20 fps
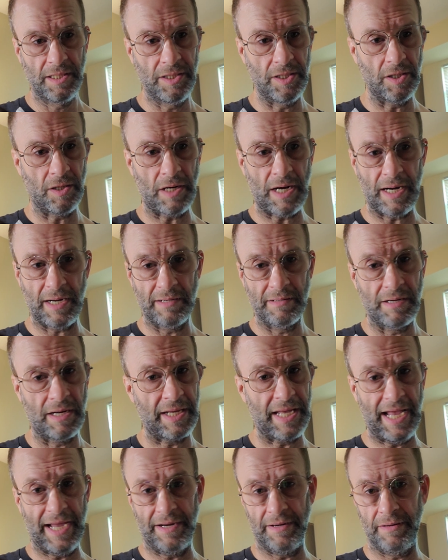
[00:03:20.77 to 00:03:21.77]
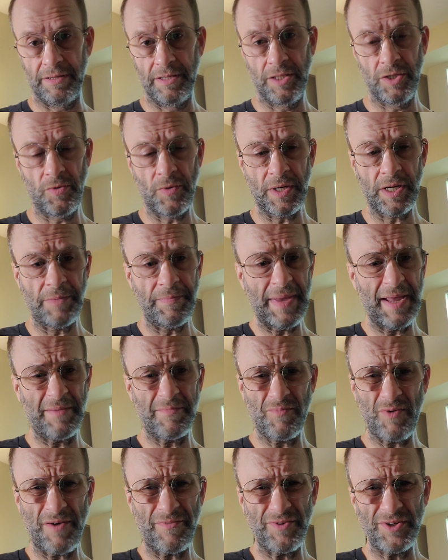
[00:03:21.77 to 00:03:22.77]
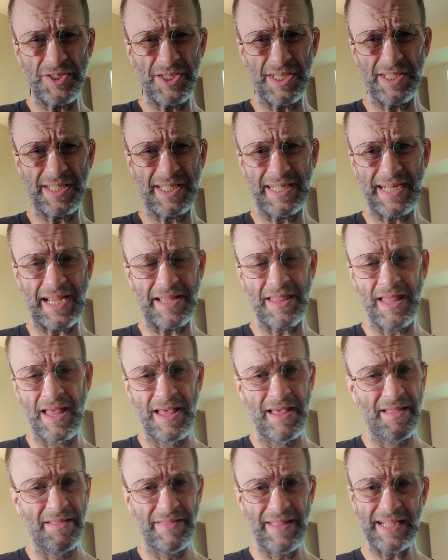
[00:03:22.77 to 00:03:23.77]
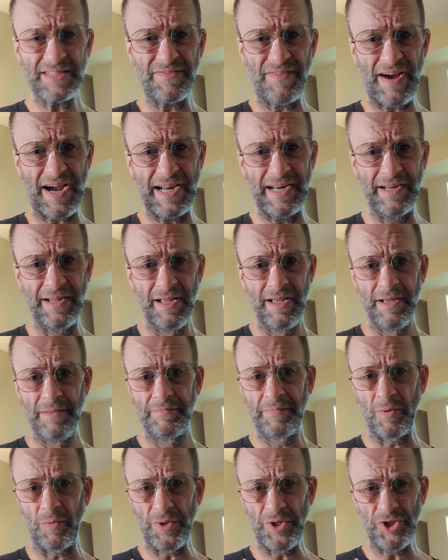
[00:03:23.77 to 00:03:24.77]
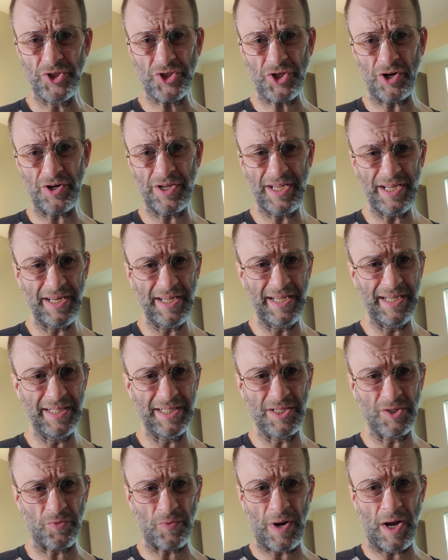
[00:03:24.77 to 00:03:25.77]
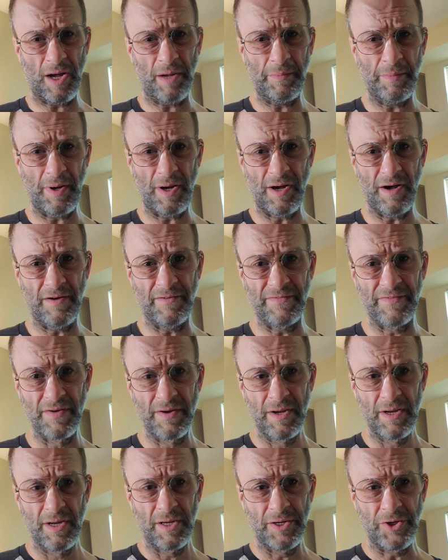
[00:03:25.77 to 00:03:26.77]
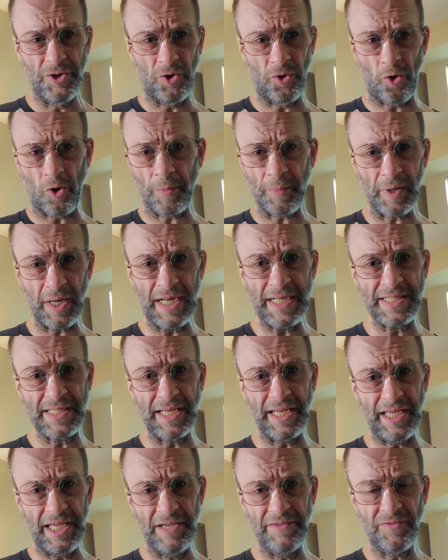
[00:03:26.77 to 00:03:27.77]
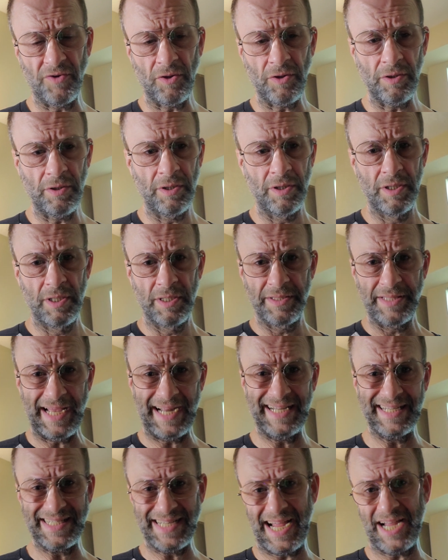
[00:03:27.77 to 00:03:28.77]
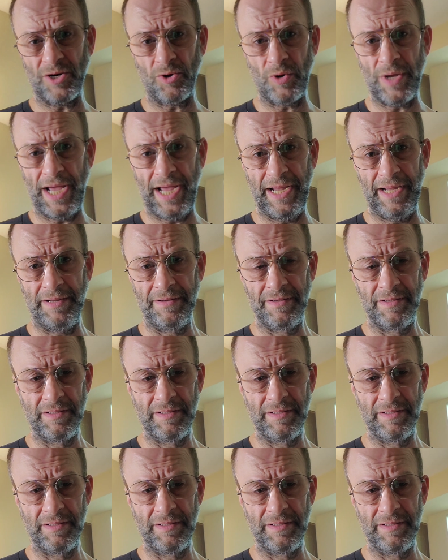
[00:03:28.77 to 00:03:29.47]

You know, again, you want to make references to death that's fine. But when you start getting into the realm of normalizing evil, that is not okay.